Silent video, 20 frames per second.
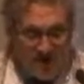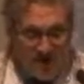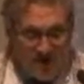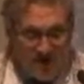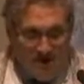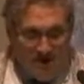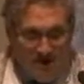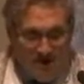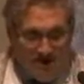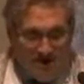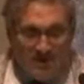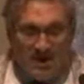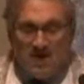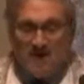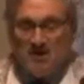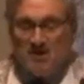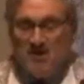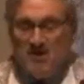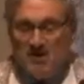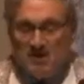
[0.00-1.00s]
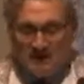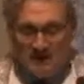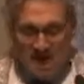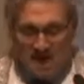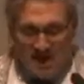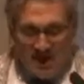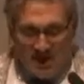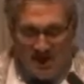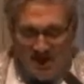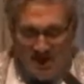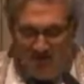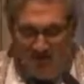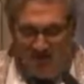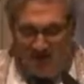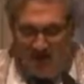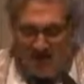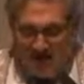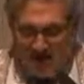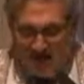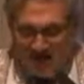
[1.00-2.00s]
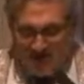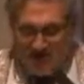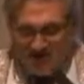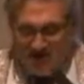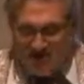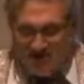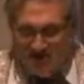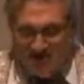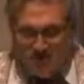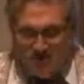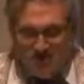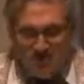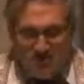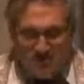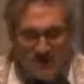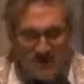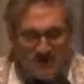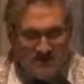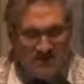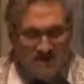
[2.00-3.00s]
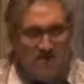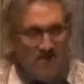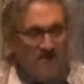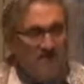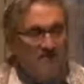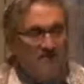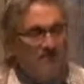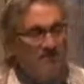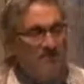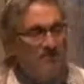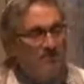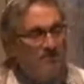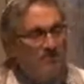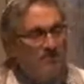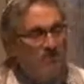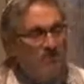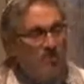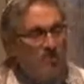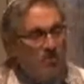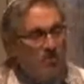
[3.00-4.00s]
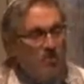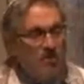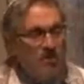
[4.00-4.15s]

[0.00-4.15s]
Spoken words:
The second reason I came back is to tell you not to give up on your work